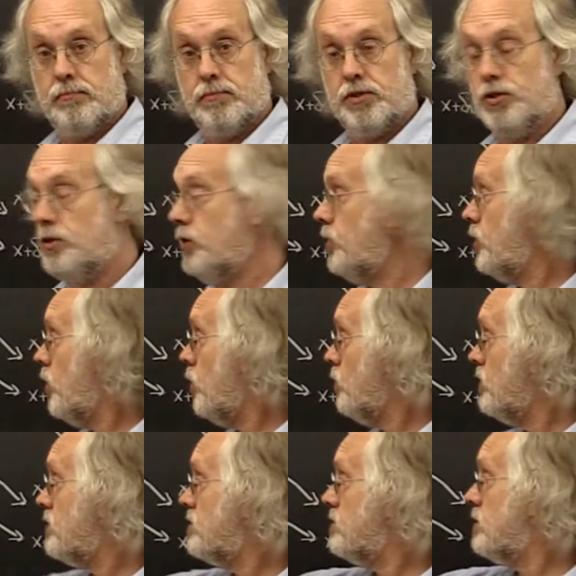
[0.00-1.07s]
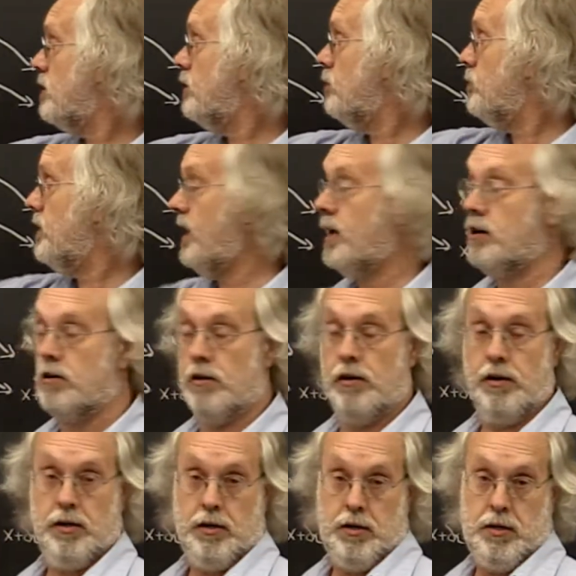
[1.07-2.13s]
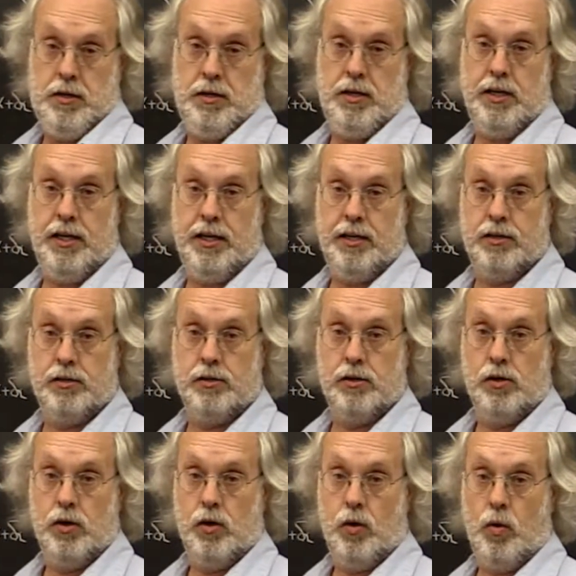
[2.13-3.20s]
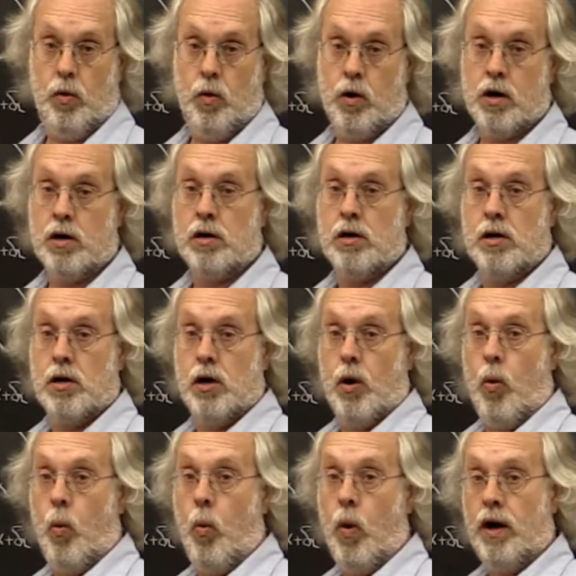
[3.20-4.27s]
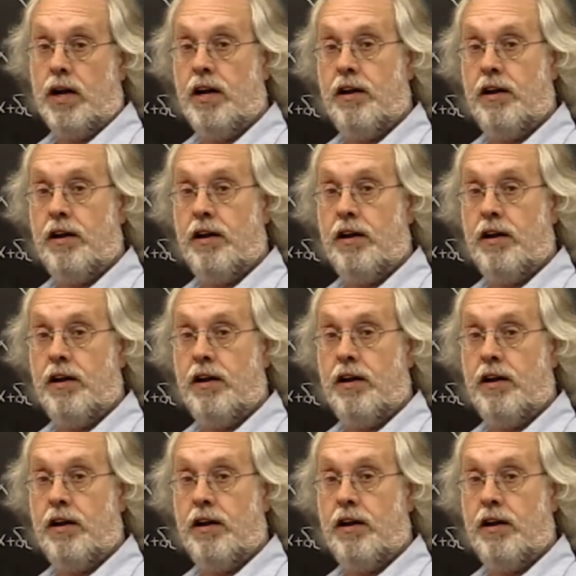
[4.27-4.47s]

So you know that there's a little bit error in it. Or what